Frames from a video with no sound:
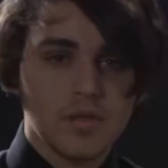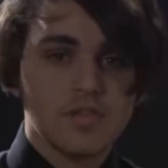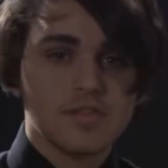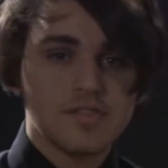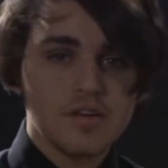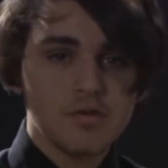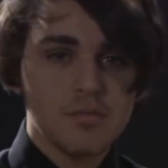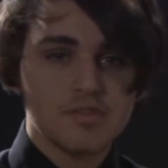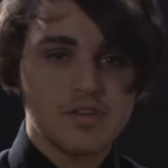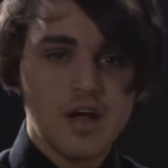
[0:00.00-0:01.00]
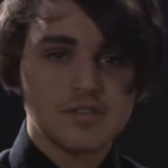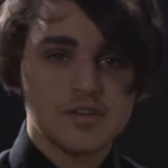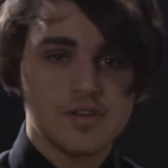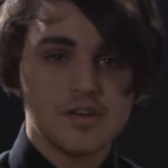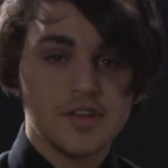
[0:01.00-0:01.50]
The Central
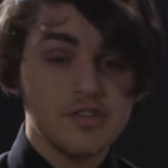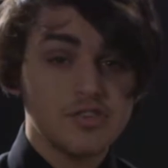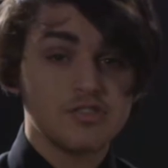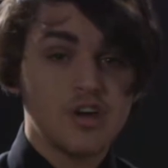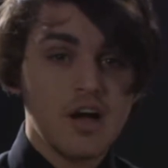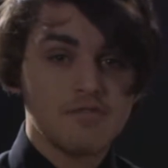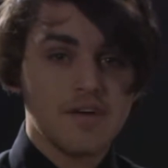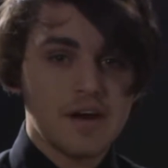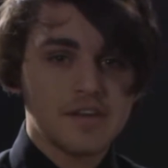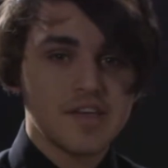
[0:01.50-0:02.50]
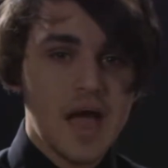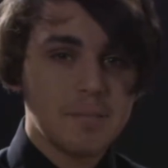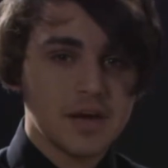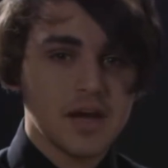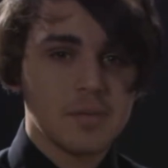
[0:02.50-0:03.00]
Wisconsin Collegiate Job Fair is
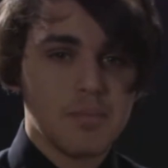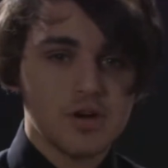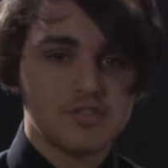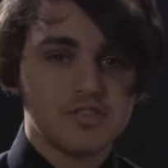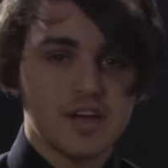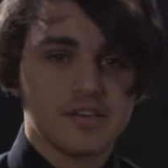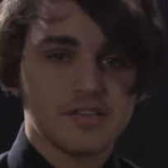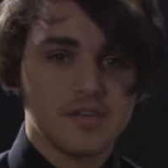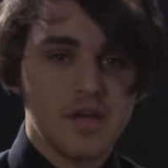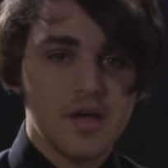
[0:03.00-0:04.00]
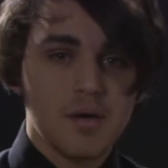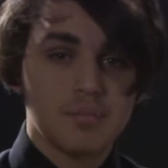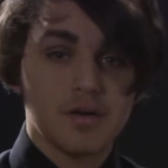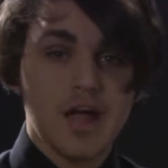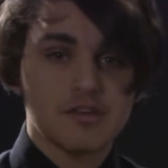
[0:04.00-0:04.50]
happening on March 6th.
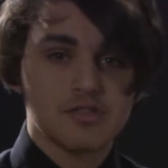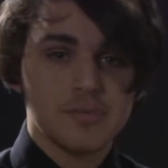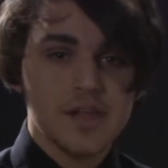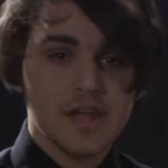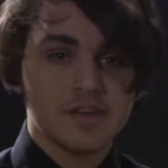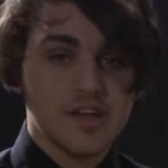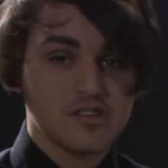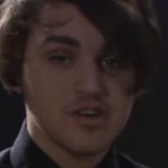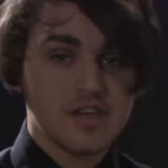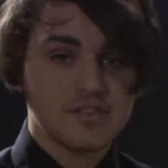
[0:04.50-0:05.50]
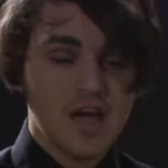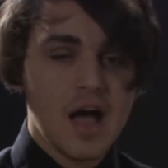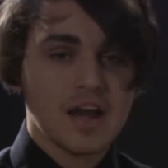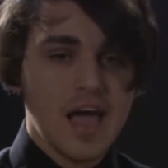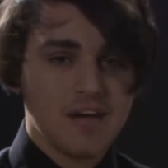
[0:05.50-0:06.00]
Breanna Schmitt and Dashanay
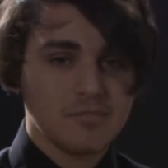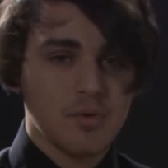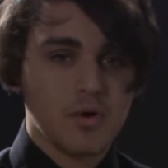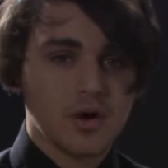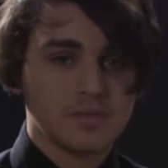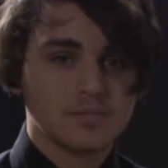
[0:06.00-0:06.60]
Scott have more.